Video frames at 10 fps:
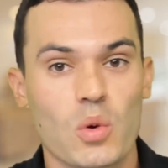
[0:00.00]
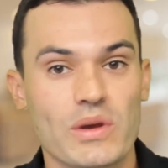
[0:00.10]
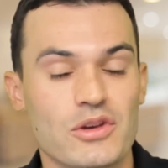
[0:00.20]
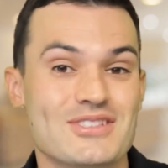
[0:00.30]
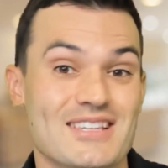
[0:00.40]

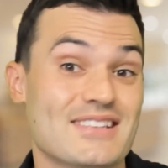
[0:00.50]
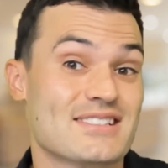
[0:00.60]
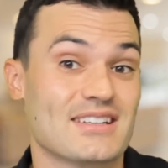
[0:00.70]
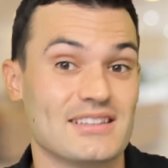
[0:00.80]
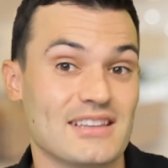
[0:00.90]
We use the
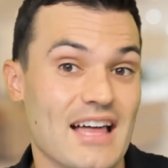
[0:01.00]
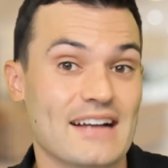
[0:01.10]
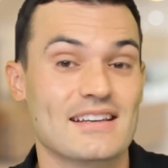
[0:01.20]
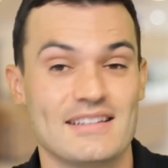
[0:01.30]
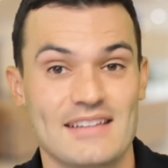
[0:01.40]

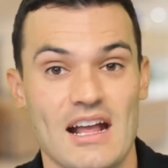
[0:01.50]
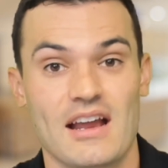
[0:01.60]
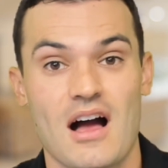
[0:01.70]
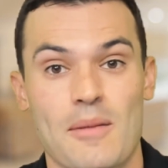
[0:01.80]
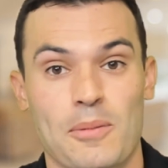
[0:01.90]
select
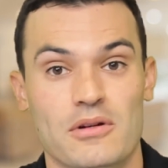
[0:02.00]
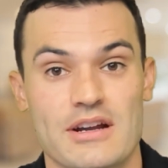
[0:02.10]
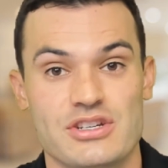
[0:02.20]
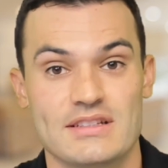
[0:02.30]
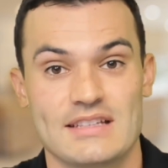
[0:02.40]
data
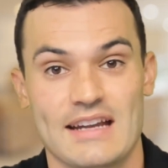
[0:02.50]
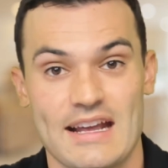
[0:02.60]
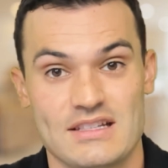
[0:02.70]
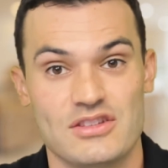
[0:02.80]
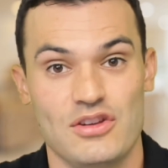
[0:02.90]
operation
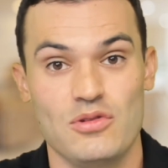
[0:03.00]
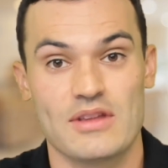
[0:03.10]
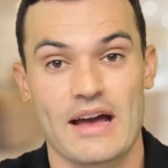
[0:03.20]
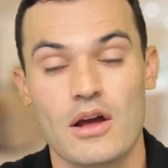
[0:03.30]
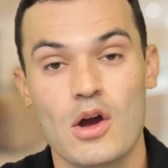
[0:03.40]
today to do
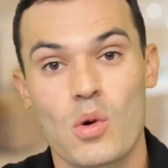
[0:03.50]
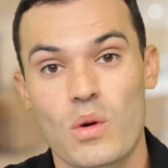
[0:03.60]
that,